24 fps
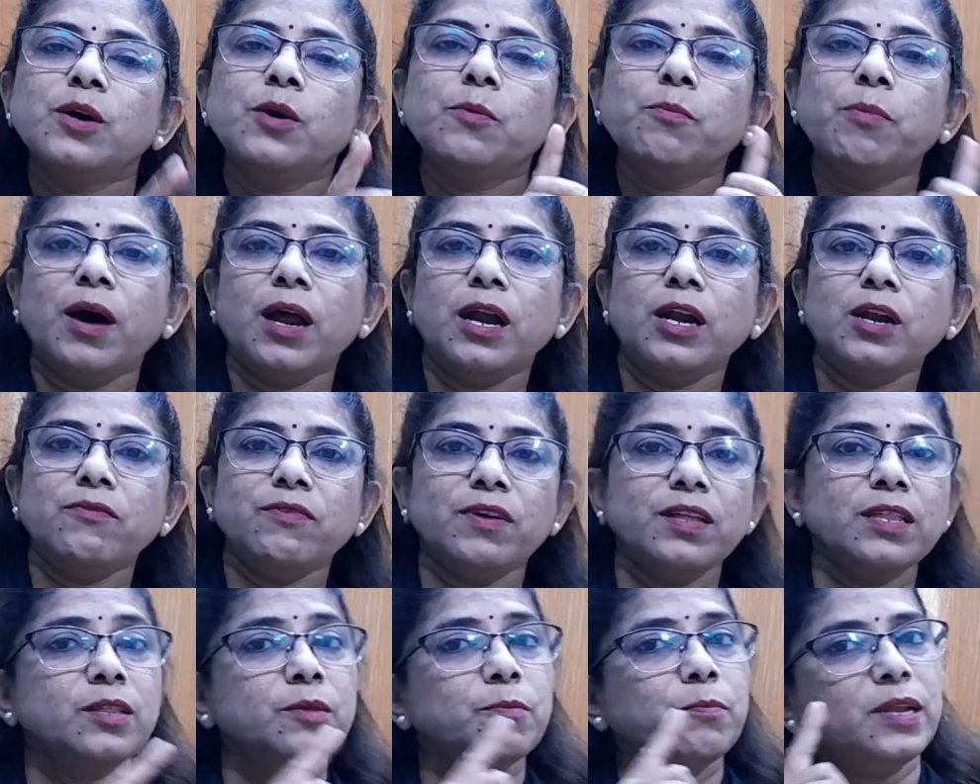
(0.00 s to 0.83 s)
Part 1
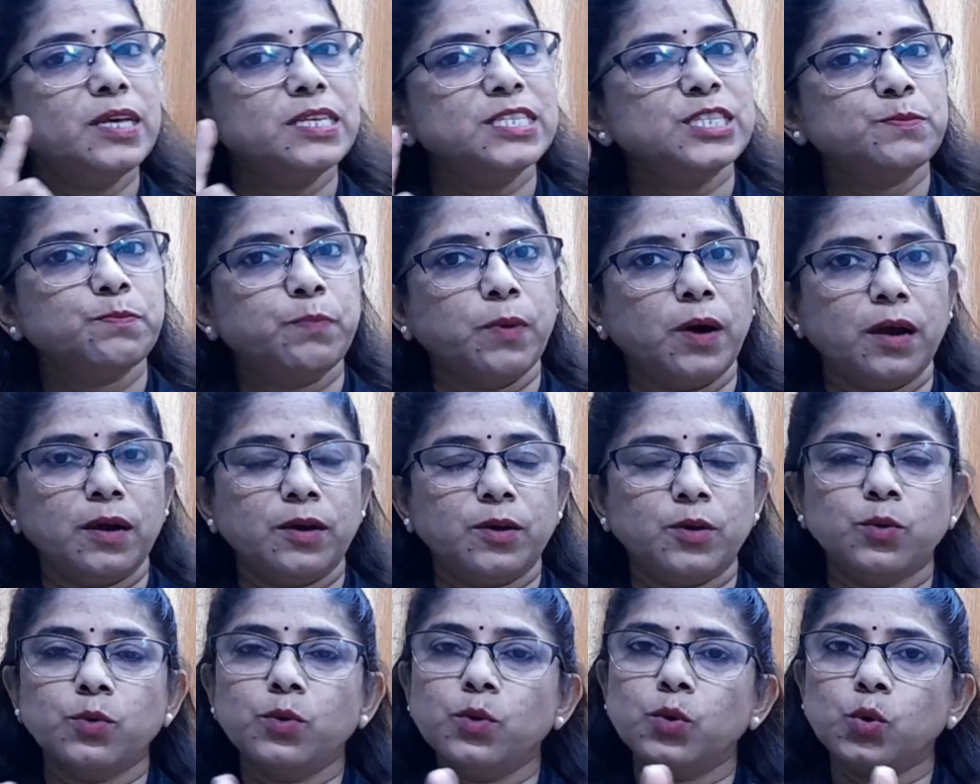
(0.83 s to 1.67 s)
plus part
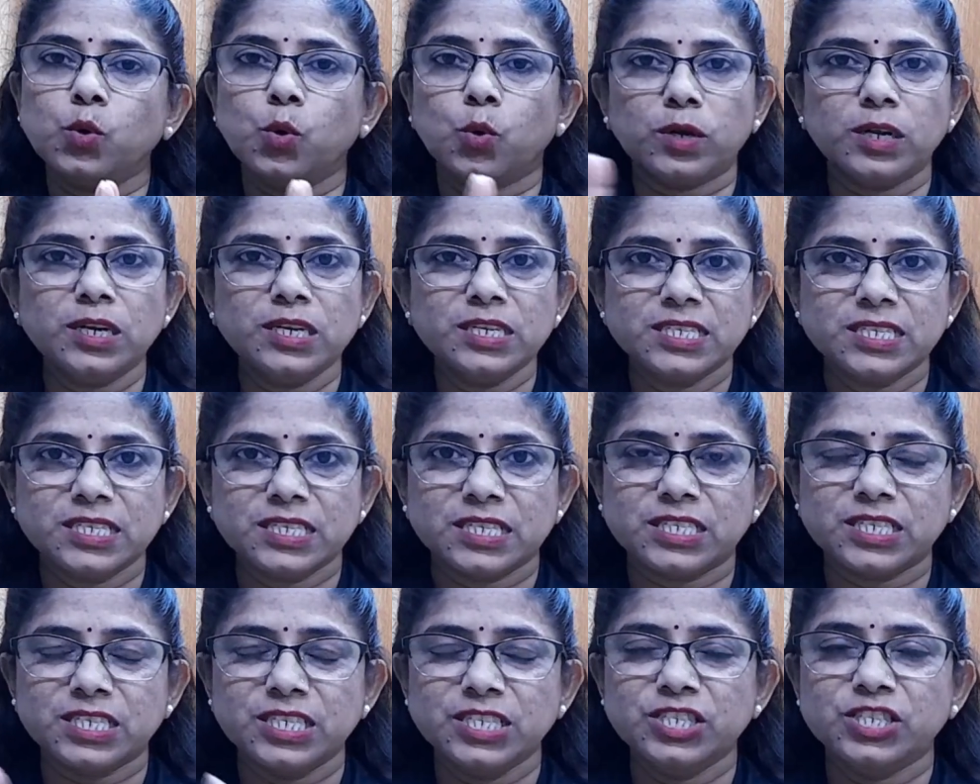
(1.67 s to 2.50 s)
2, total
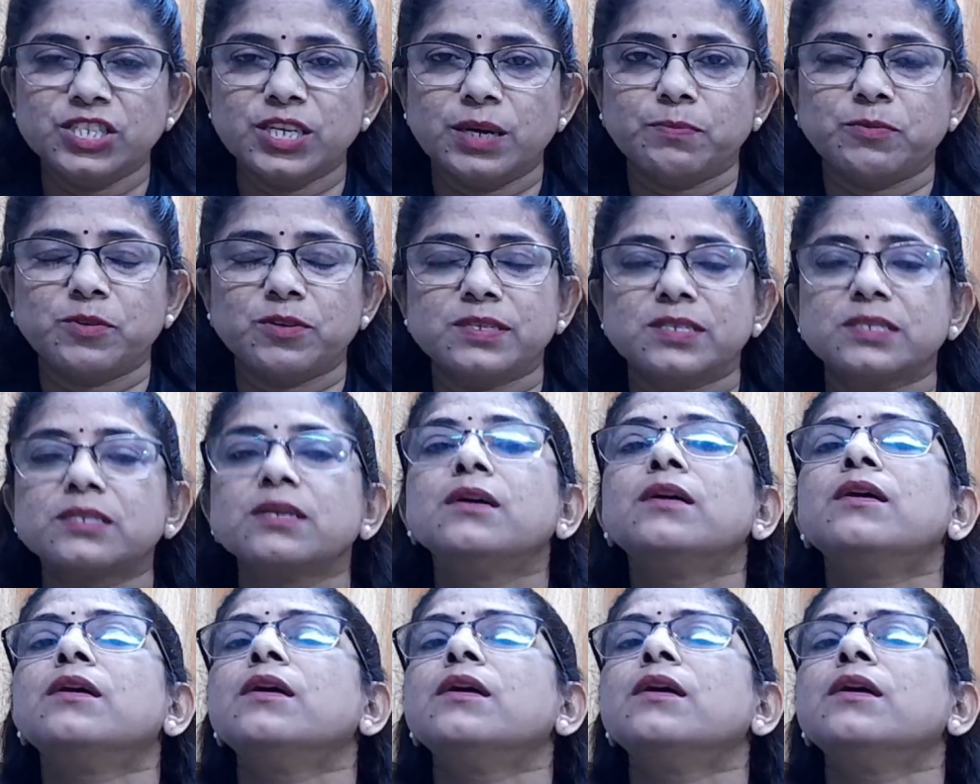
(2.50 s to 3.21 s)
16 chapters.